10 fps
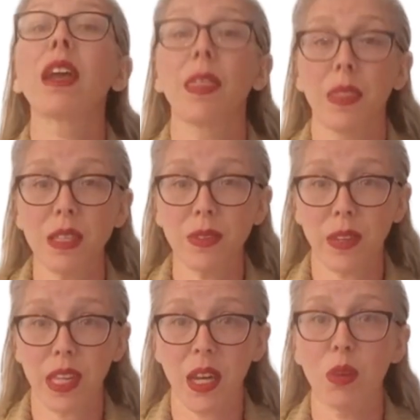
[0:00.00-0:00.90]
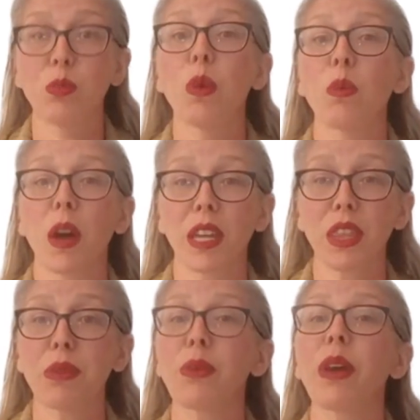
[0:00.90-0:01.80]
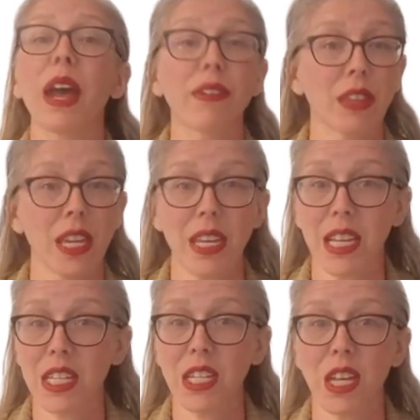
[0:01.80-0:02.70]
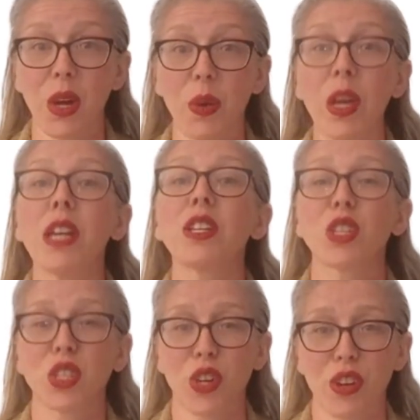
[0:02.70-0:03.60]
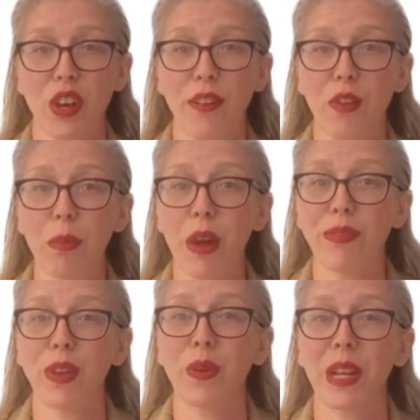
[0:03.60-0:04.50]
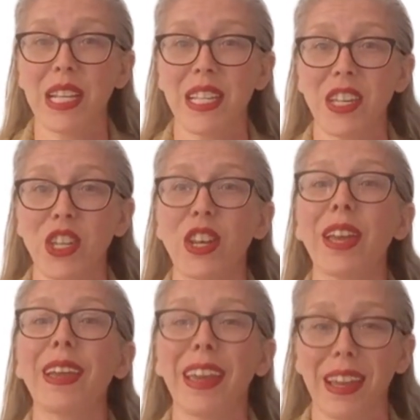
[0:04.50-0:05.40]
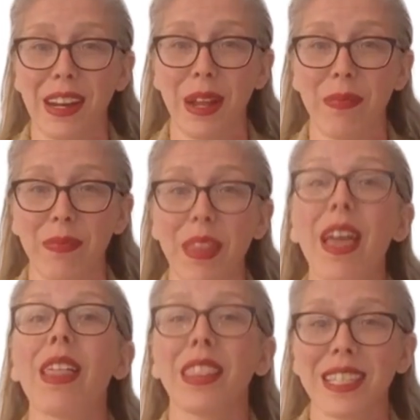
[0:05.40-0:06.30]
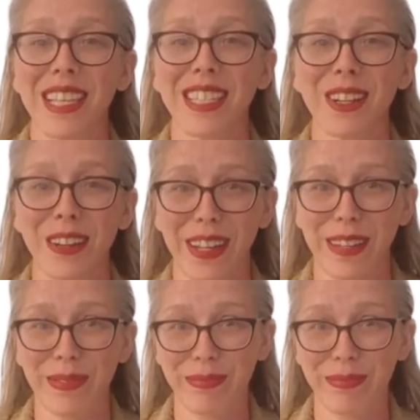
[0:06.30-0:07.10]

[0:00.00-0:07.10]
In this video, we'll walk you through everything you need to know to start a not-for-profit organization in Canada. Let's get started.